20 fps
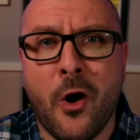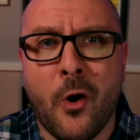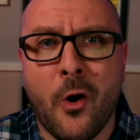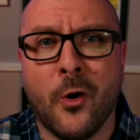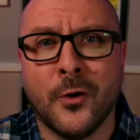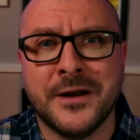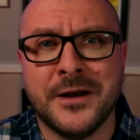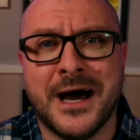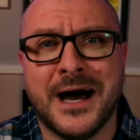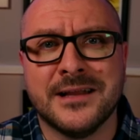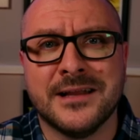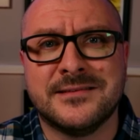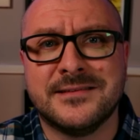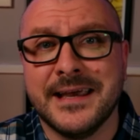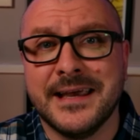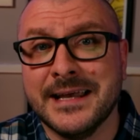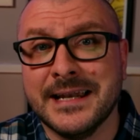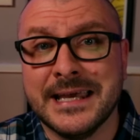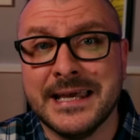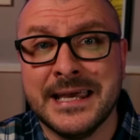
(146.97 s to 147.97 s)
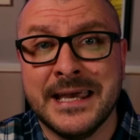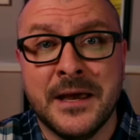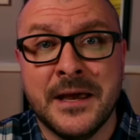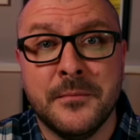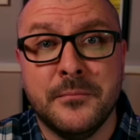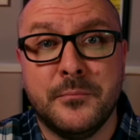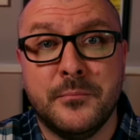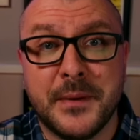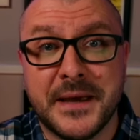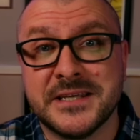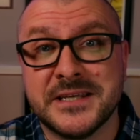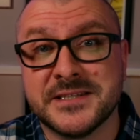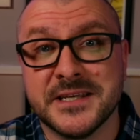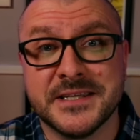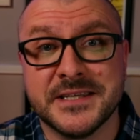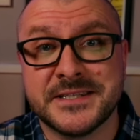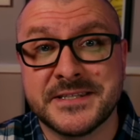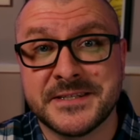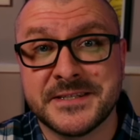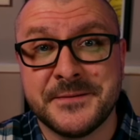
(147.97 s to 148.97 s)
on a daily
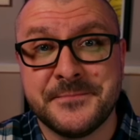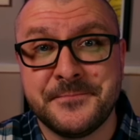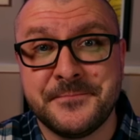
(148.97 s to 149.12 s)
basis.